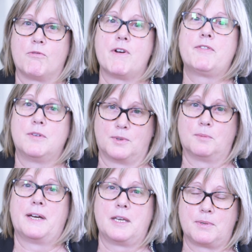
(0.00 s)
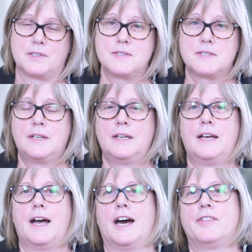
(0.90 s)
referable papers.
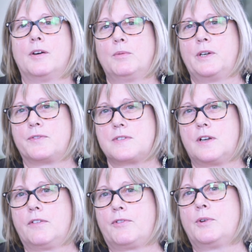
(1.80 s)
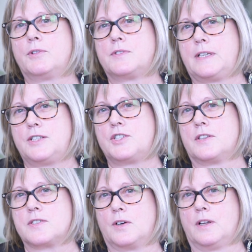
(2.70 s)
And then we have staff who are on teaching
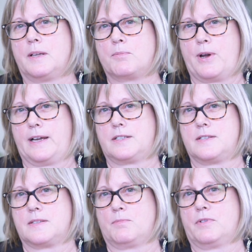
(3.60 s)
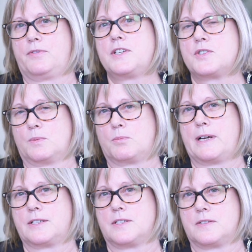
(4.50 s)
and scholarly practice, professional
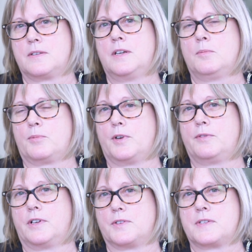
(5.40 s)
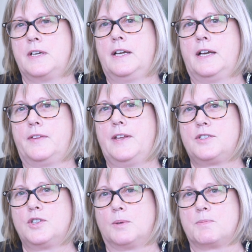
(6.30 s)
practice profiles. And their
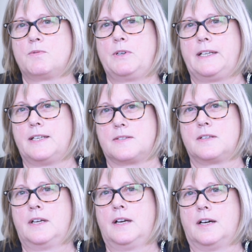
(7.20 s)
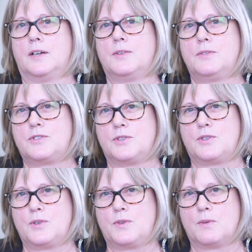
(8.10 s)
jobs really is to
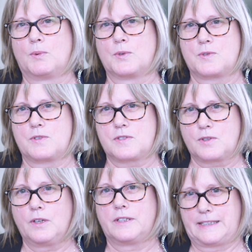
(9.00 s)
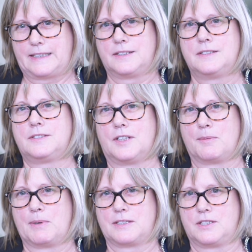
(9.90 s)
do the more sort of scholarly
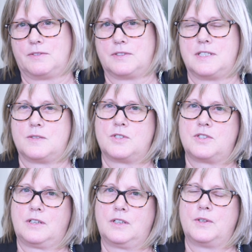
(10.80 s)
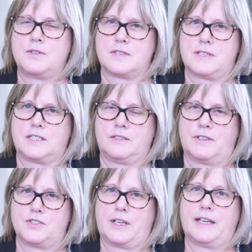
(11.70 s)
type activities, which includes executive
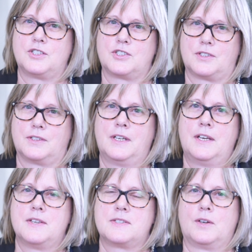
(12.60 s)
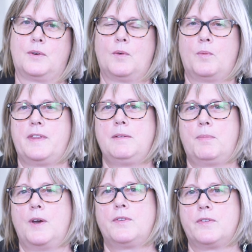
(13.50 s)
education. So
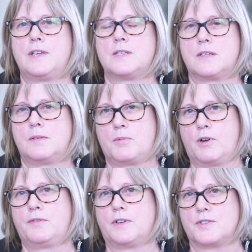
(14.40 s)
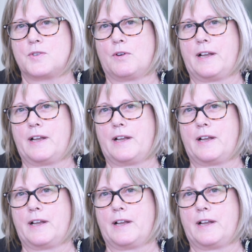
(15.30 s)
within both of these profiles,